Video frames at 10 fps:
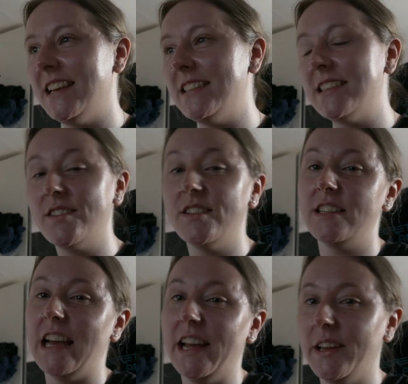It's gonna
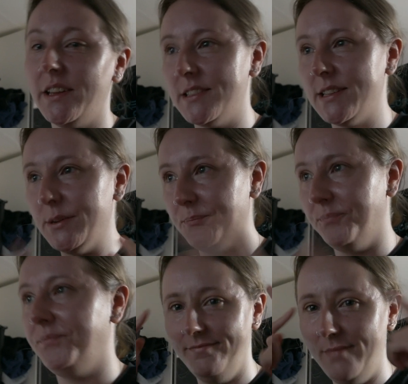take some
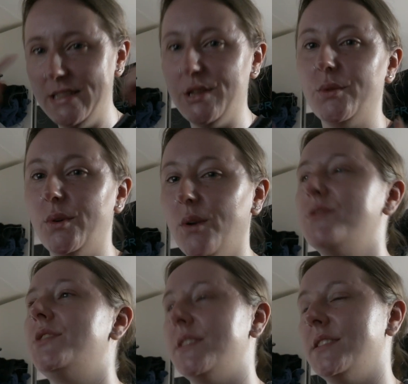mental
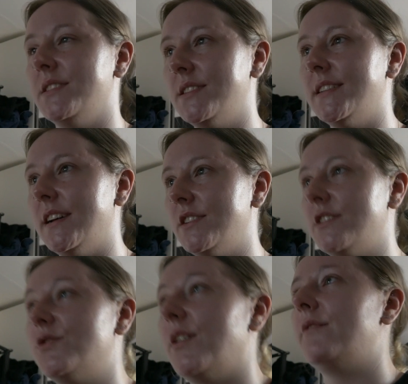consciousness to
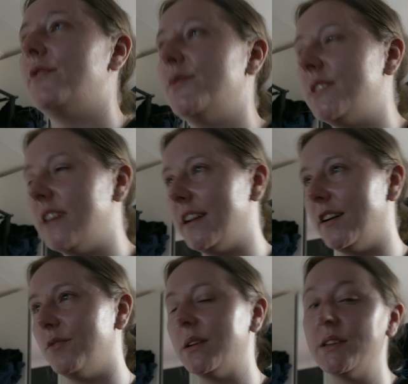actually try and filter that
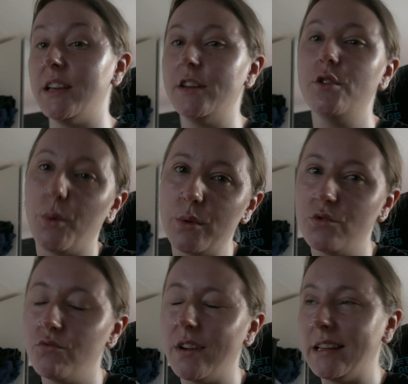out, because I know
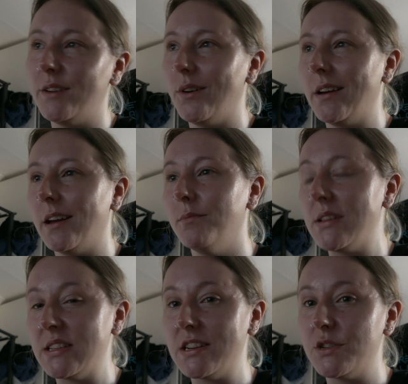it's really annoying. I'm
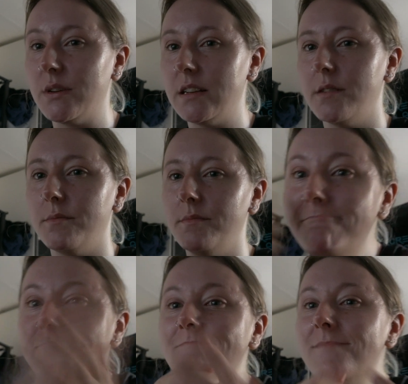listening to it and I'm
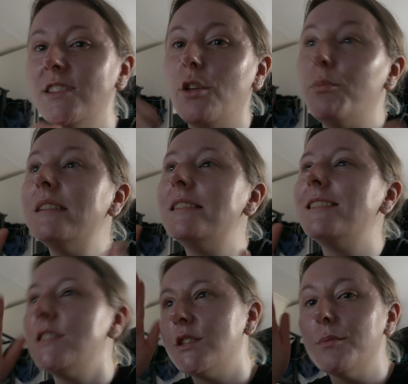
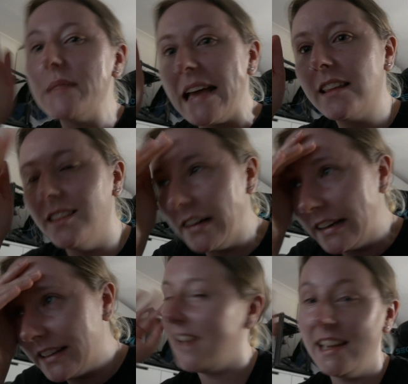stop saying
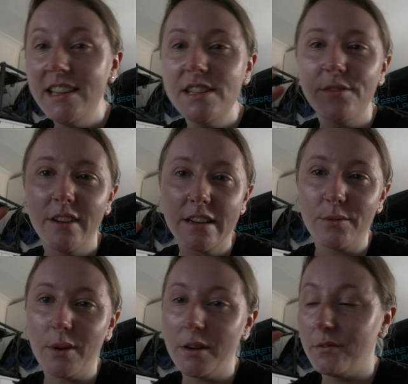like. I need to find a
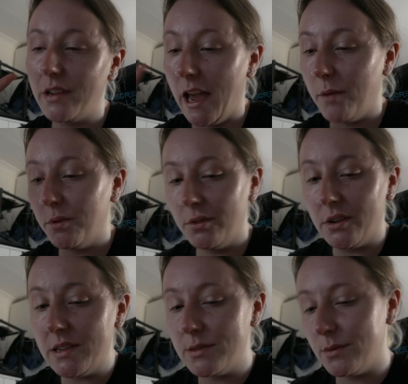wider
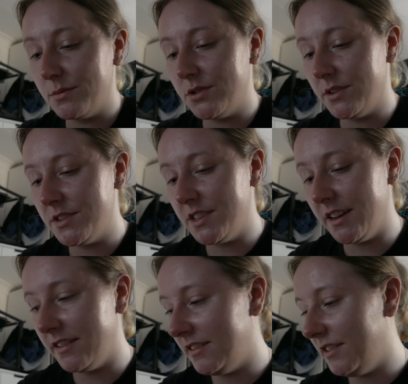vocabulary is what I'm trying to
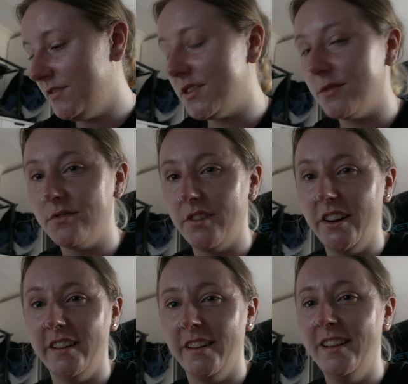say. I've stopped
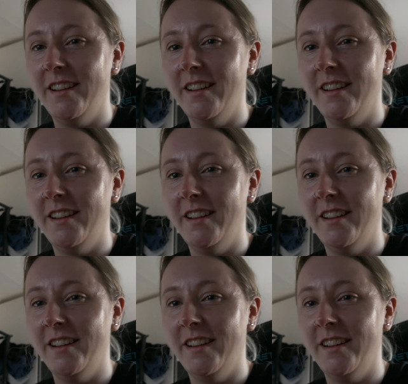reading.